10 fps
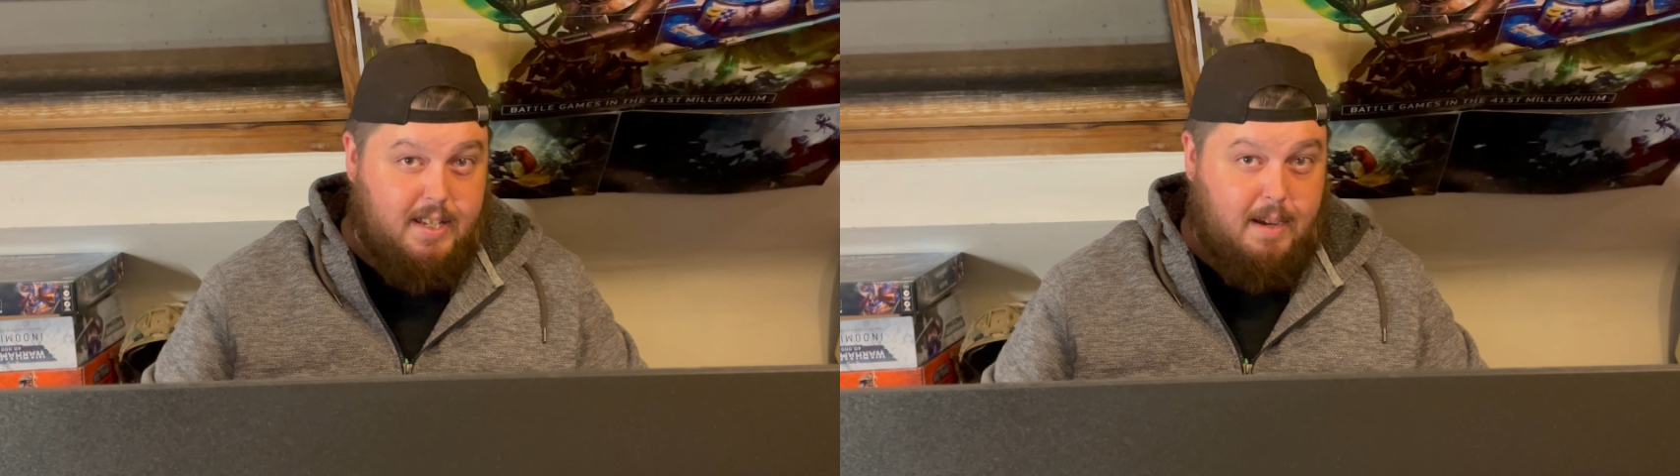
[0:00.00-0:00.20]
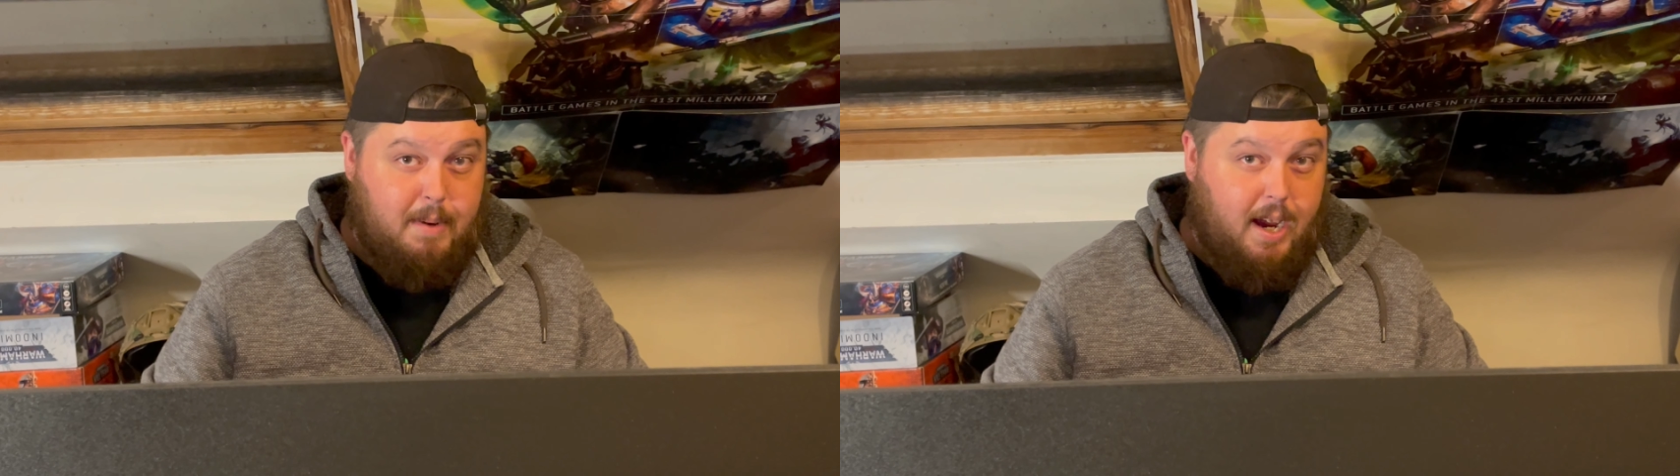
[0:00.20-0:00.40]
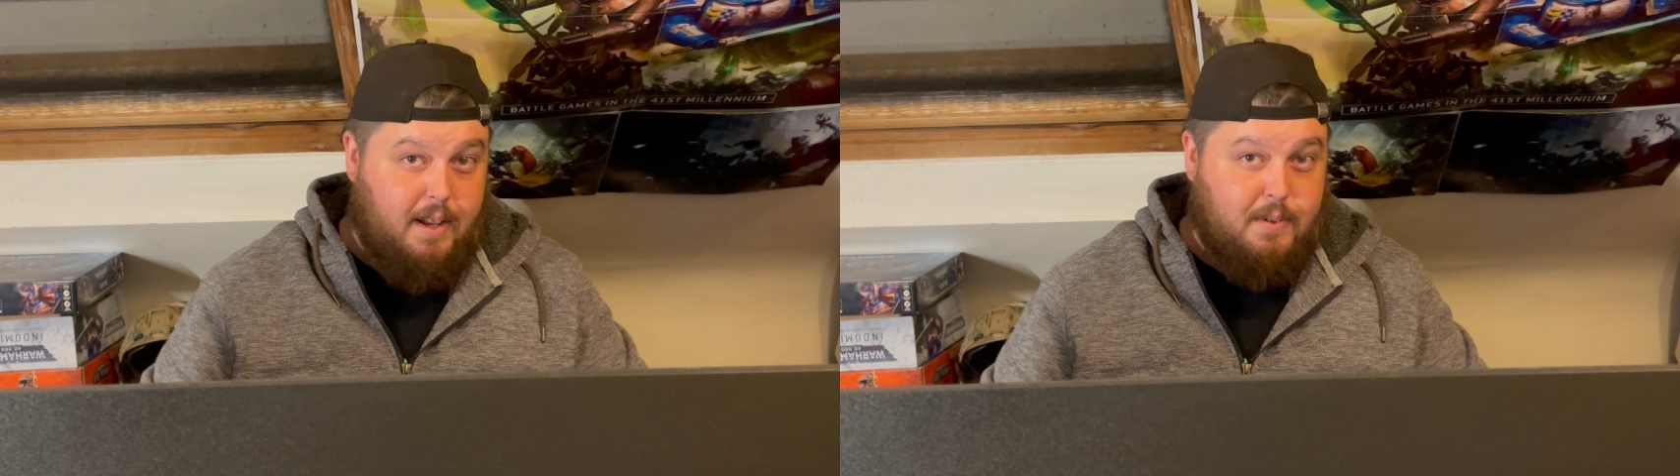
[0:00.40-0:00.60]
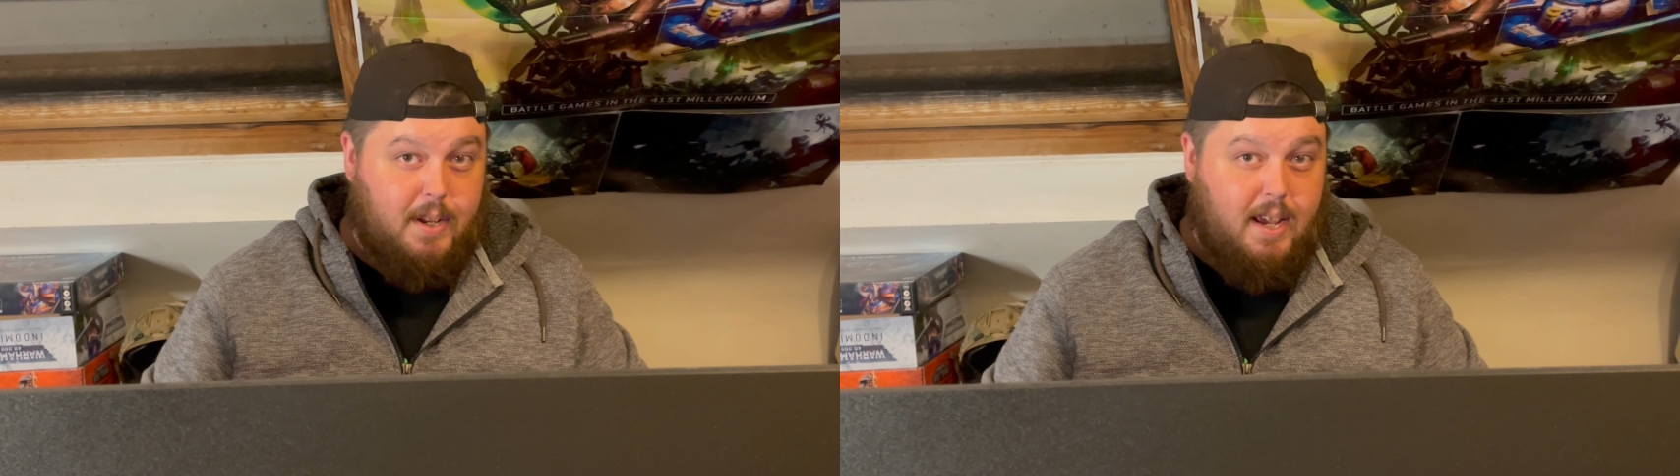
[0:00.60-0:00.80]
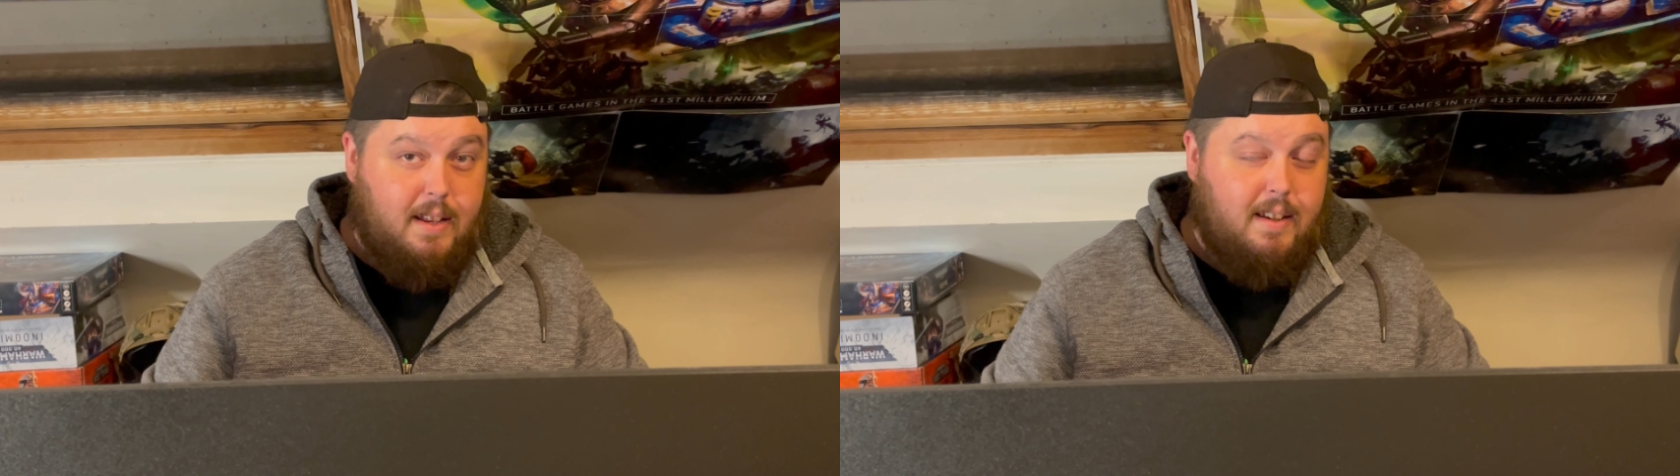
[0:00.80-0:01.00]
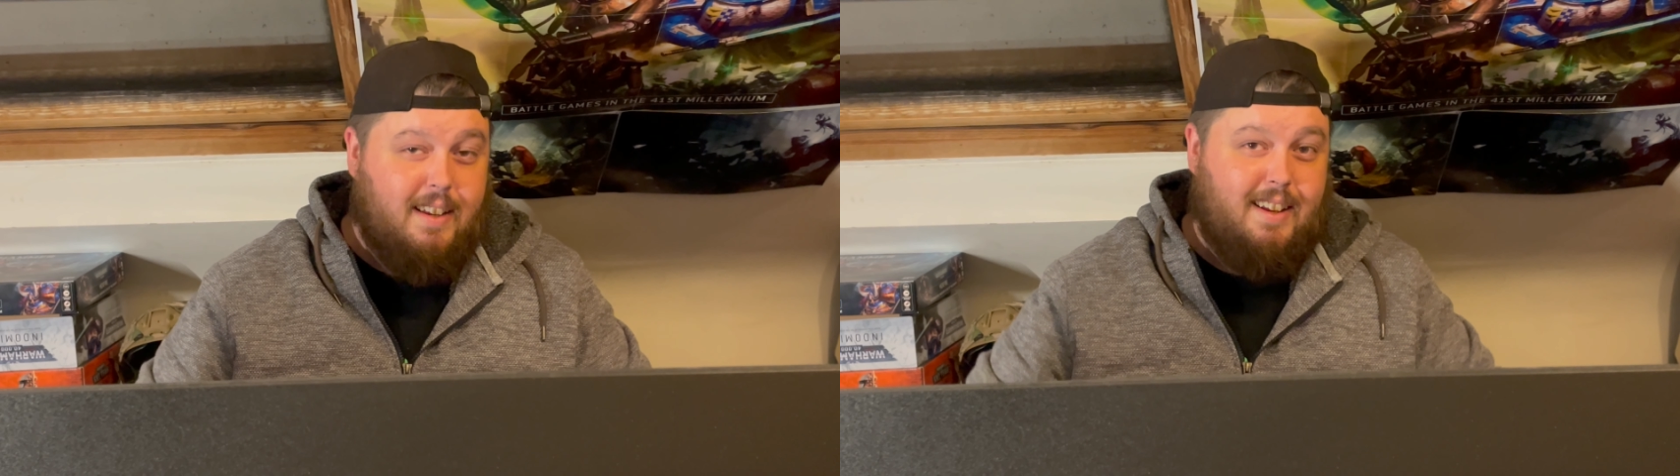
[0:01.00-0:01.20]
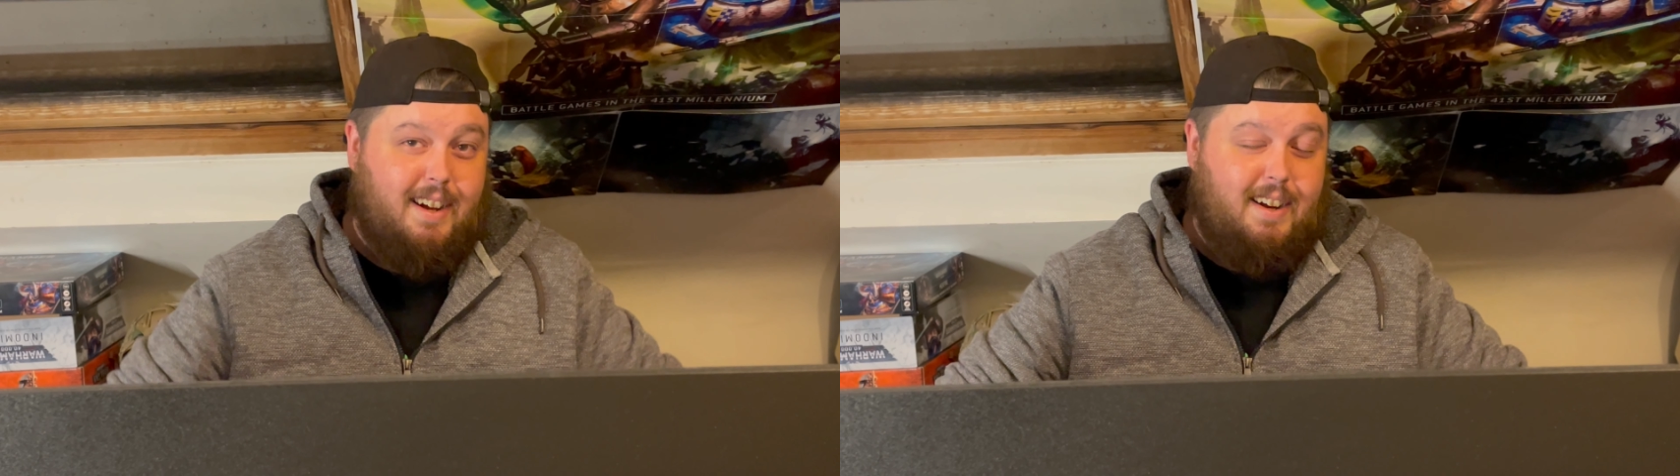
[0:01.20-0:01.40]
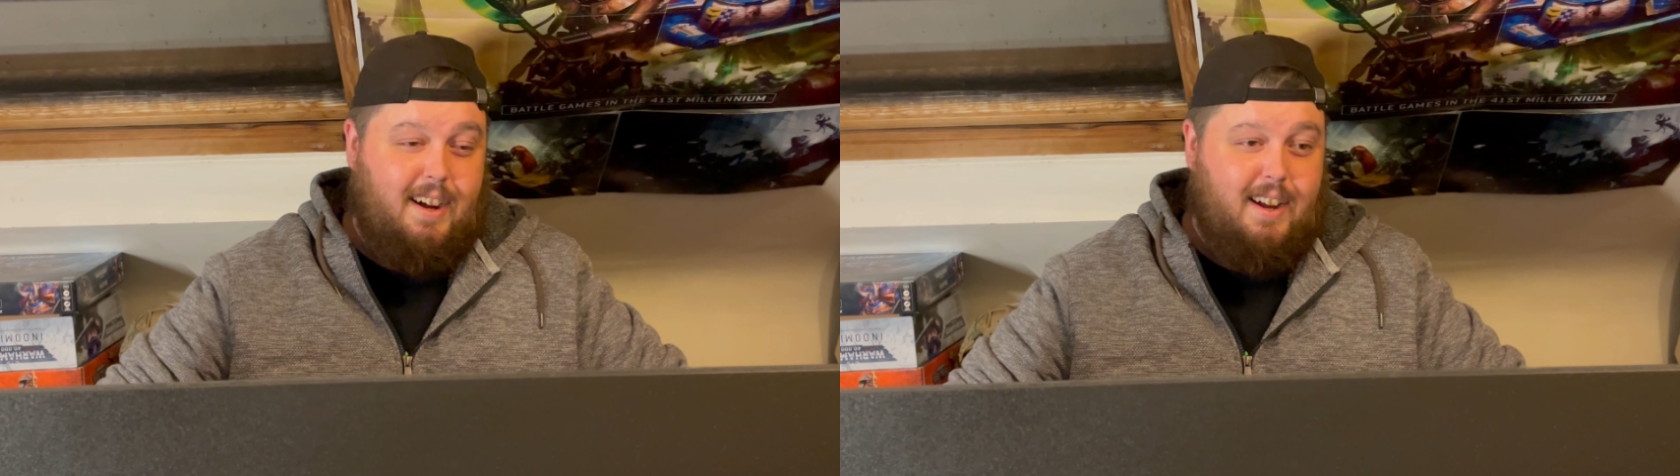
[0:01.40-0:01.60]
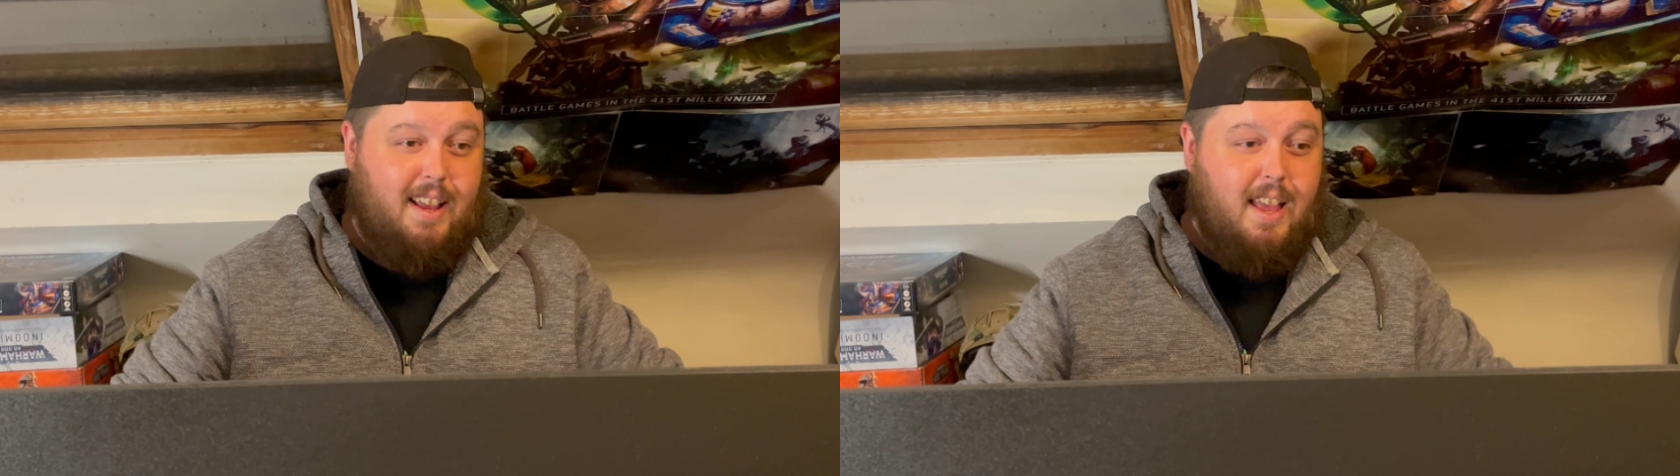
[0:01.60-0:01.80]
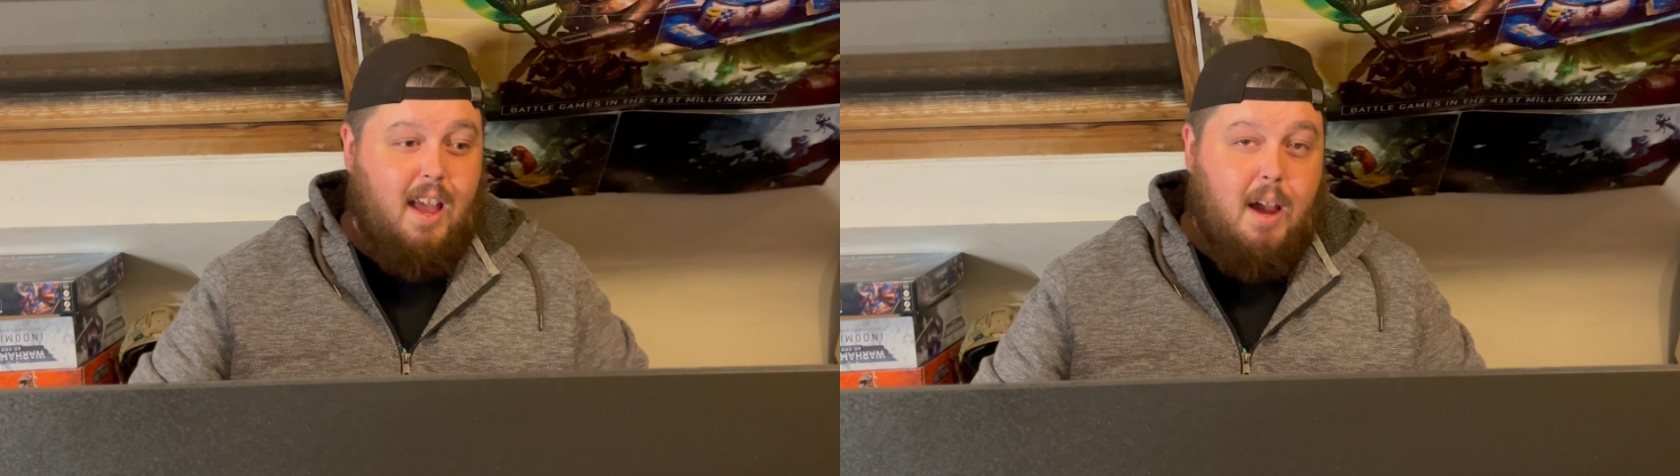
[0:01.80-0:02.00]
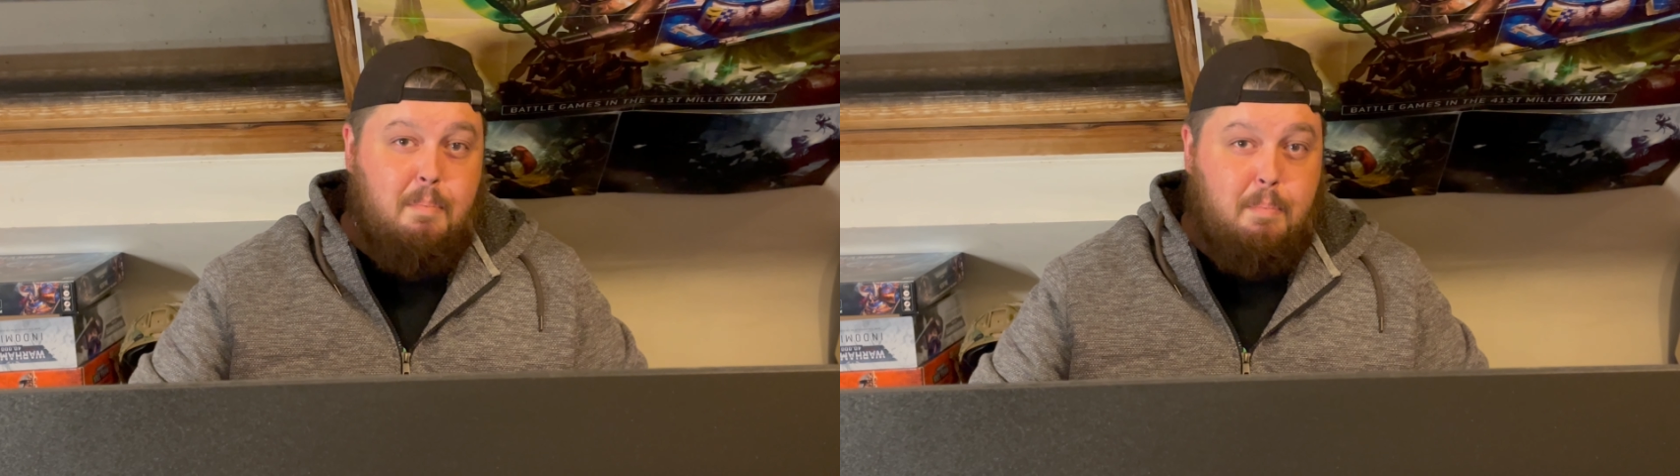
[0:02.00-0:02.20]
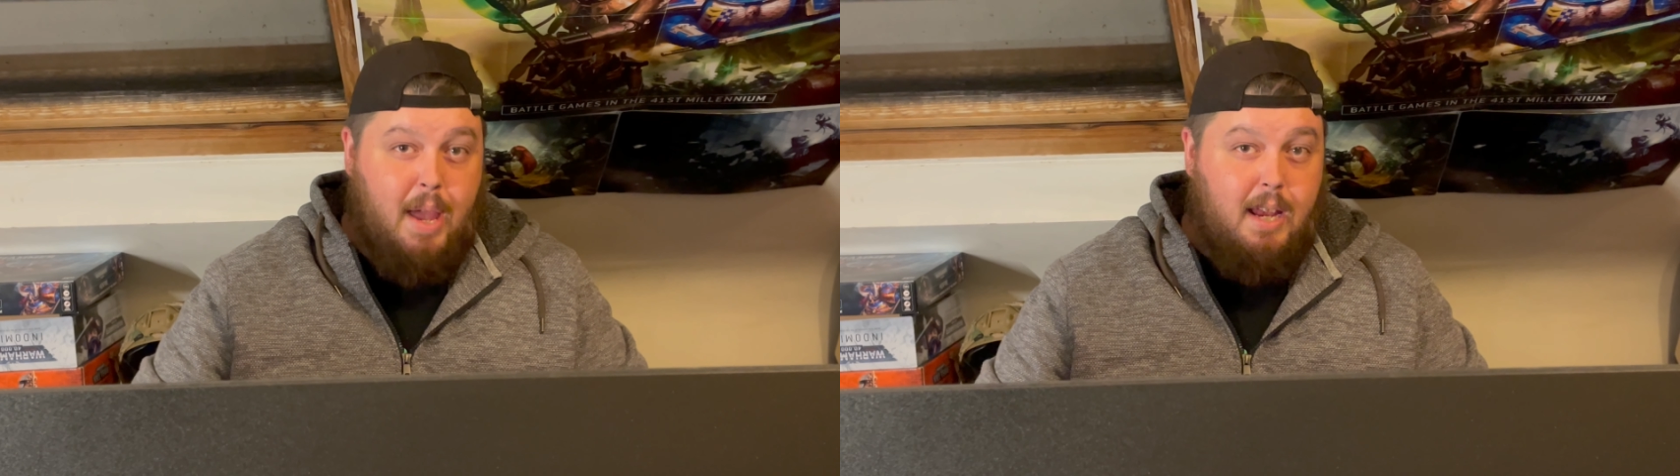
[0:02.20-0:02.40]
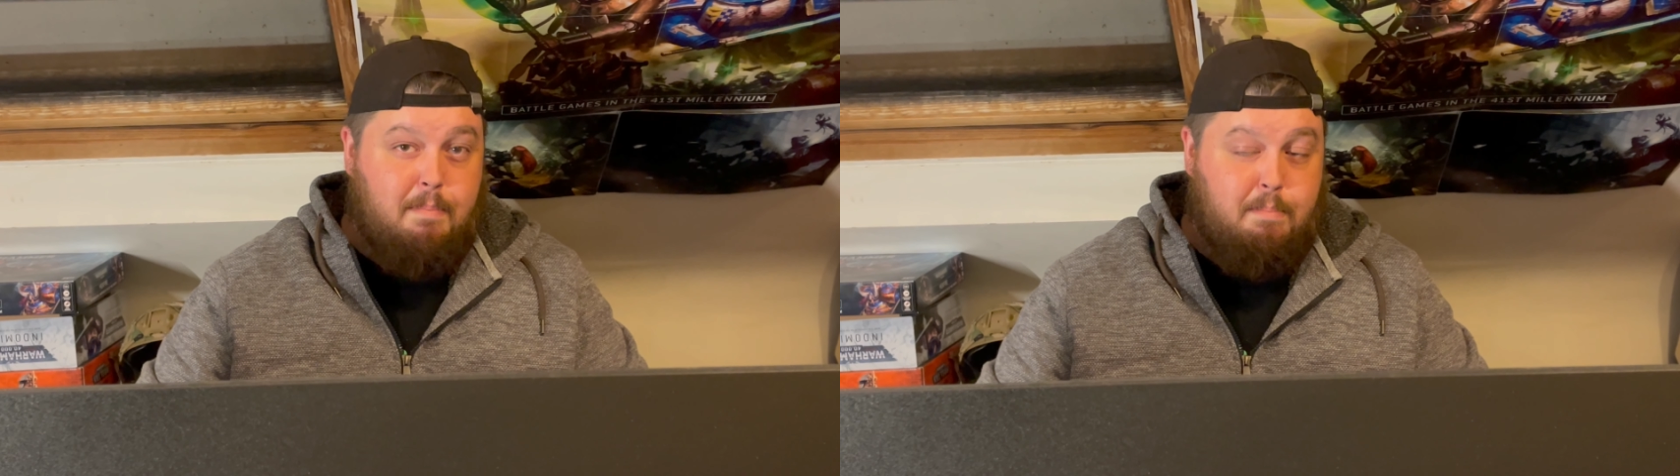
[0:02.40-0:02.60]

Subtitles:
to get my hands on it. Beg,